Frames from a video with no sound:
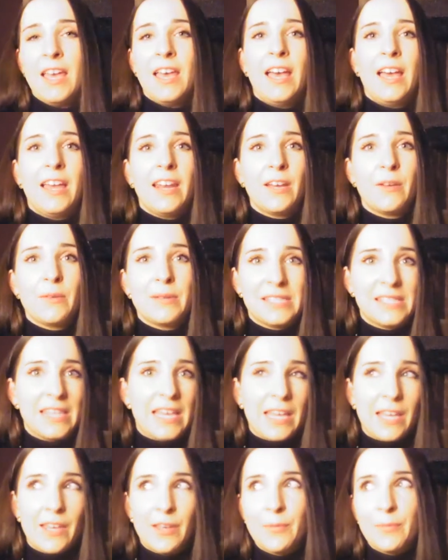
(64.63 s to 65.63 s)
And I always
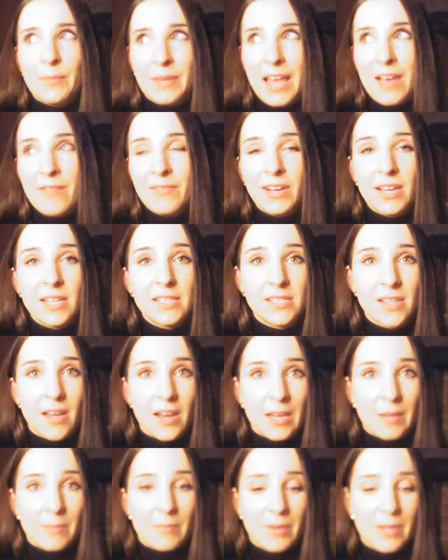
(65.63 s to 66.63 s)
think, well, have a nice
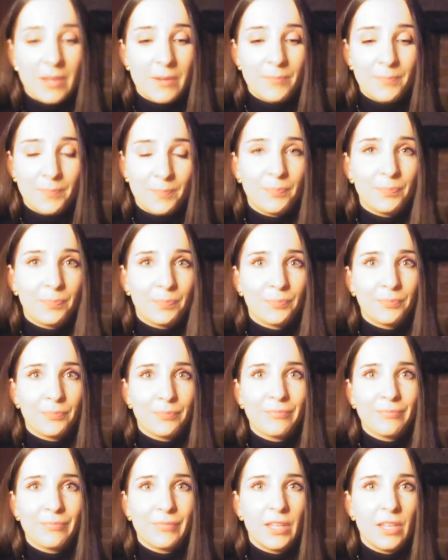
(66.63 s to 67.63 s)
time, but,
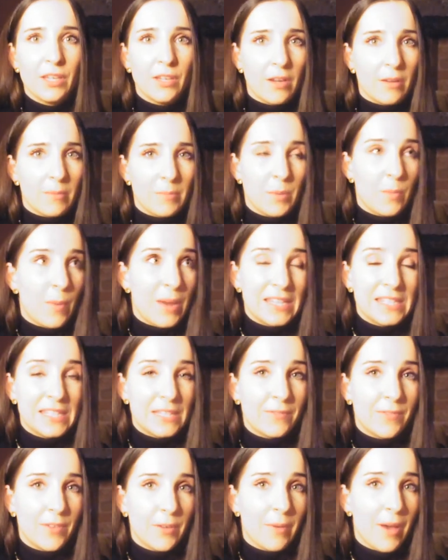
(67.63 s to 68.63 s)
you know, I'll be waiting
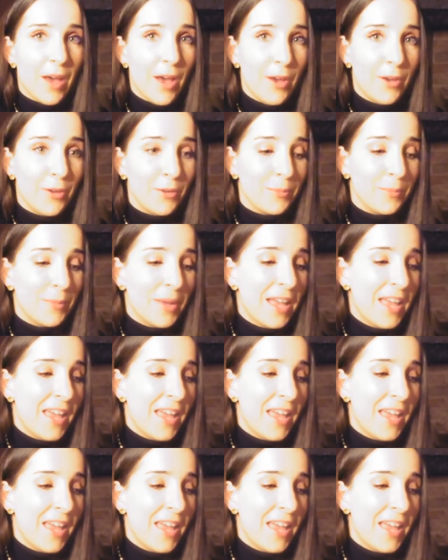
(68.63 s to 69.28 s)
for you at home.